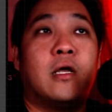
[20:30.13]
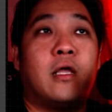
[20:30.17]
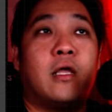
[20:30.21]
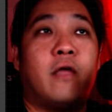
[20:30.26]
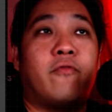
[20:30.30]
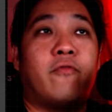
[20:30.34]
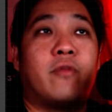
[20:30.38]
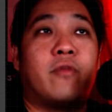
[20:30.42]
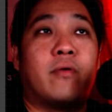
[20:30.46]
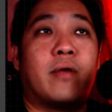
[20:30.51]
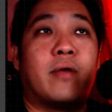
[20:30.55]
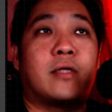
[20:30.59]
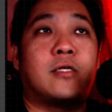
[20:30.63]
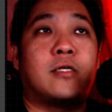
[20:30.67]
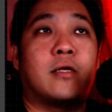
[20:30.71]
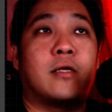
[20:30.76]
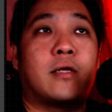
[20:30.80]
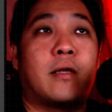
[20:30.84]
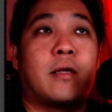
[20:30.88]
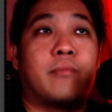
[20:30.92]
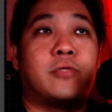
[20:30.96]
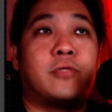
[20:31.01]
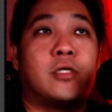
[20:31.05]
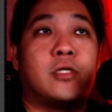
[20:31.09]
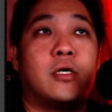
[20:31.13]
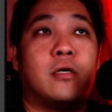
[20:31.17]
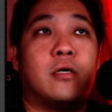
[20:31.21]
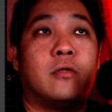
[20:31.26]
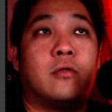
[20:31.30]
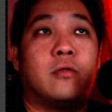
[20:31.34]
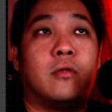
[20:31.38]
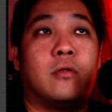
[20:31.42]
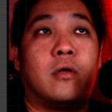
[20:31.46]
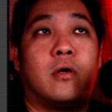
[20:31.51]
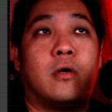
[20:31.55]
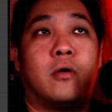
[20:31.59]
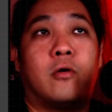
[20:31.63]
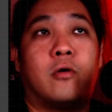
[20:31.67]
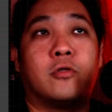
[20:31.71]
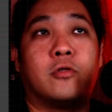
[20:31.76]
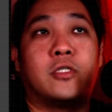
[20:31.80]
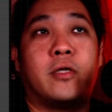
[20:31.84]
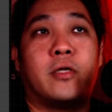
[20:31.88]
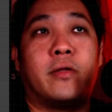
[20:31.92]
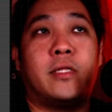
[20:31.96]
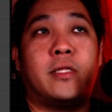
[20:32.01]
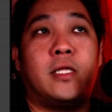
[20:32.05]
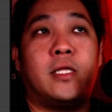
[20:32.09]
If the Russian capture
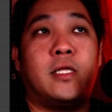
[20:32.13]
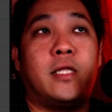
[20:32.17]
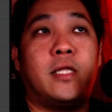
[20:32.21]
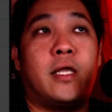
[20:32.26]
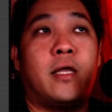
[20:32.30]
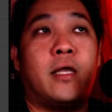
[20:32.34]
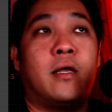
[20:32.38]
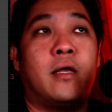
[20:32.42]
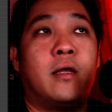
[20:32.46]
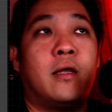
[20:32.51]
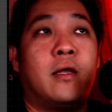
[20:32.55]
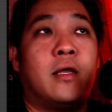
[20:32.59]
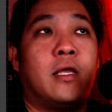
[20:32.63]
Ocheretine,